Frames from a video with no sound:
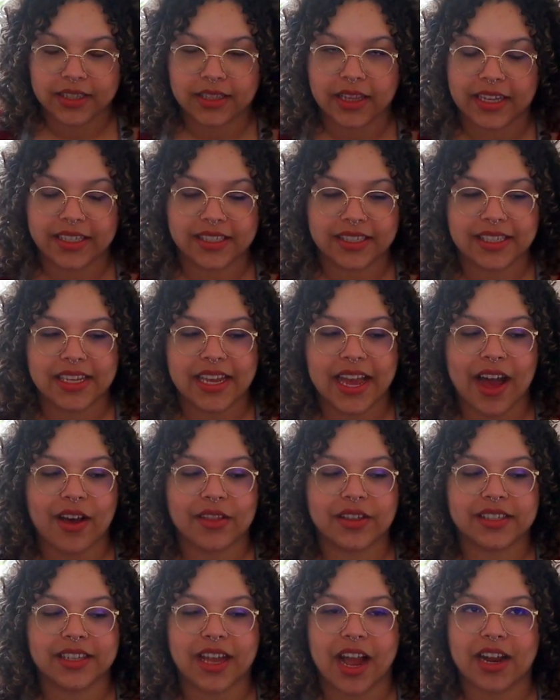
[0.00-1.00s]
Like, see
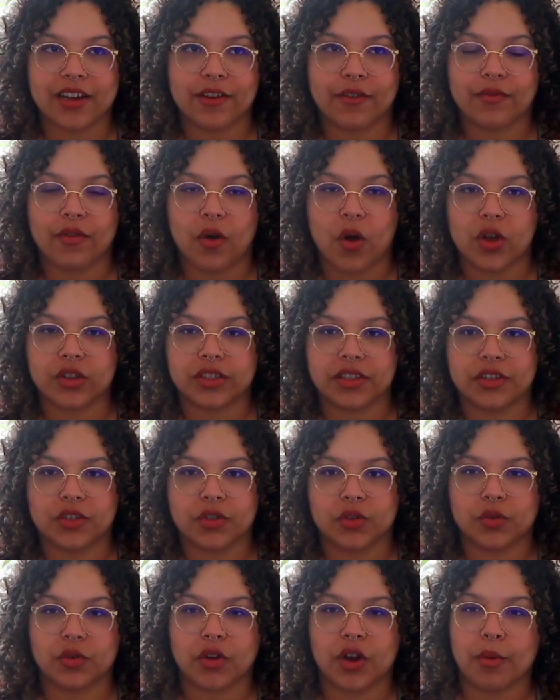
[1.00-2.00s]
how this kind of falls
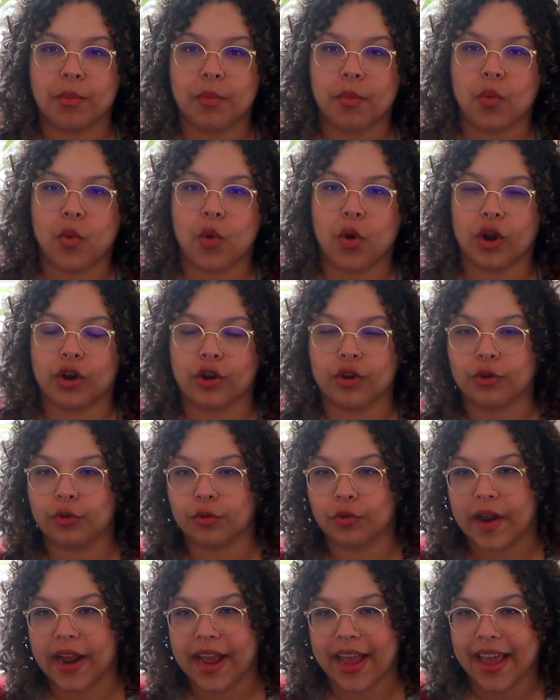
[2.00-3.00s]
into a more
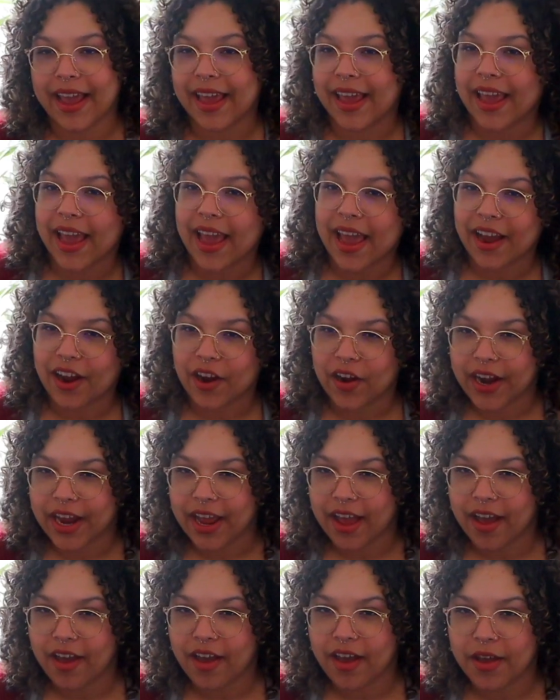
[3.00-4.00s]
gray
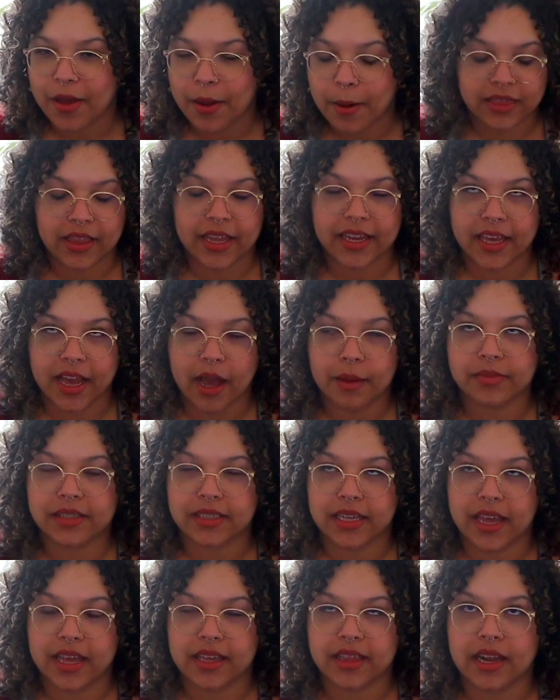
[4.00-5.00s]
area? Like, yeah, I'm
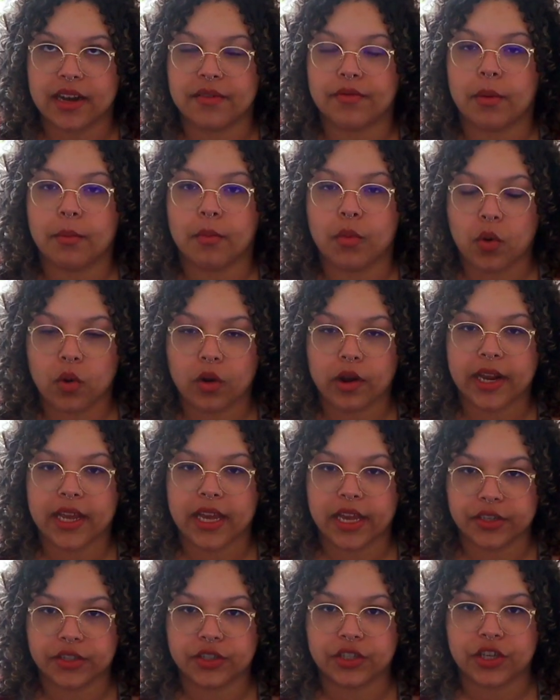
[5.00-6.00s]
saying that if I'm pouring
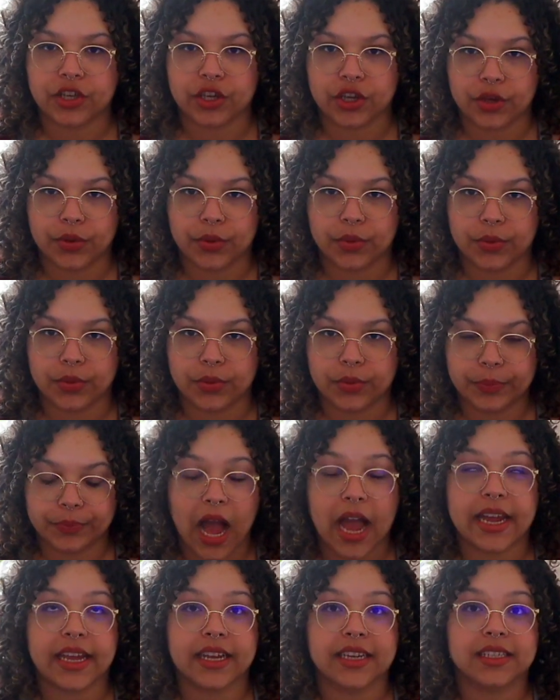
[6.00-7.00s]
into you,
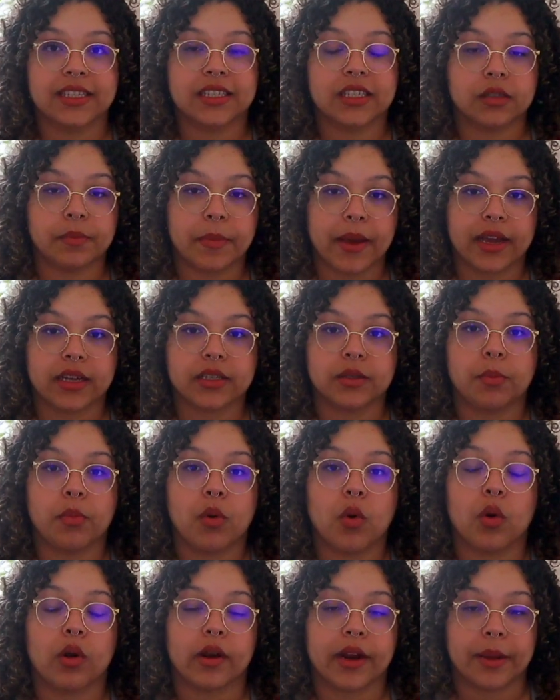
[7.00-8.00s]
I expect
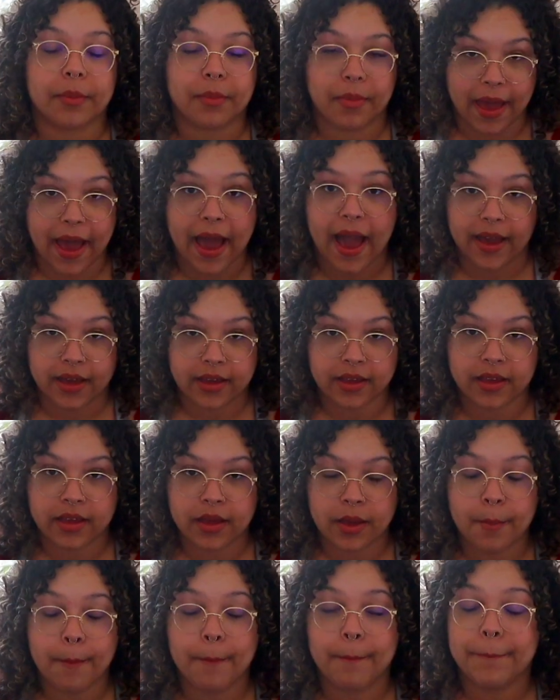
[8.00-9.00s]
pouring back,
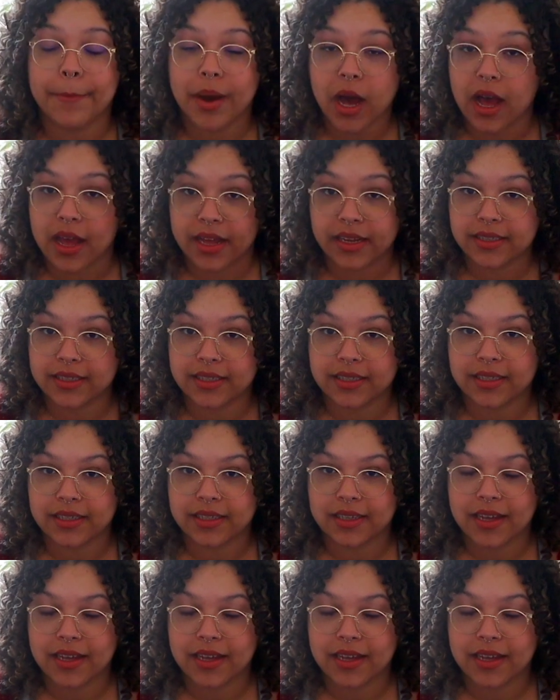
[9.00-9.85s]
but